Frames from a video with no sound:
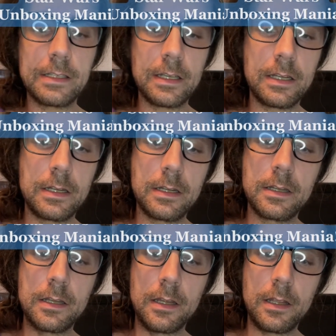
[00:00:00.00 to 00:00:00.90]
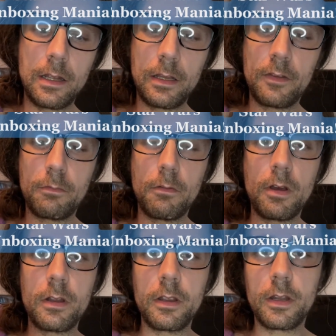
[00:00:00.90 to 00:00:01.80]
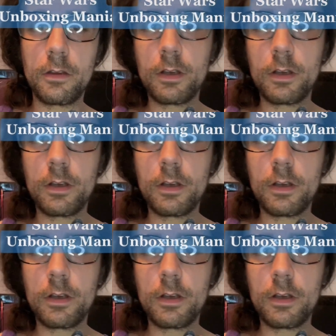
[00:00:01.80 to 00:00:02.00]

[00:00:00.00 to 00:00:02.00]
in, at least one. You know, a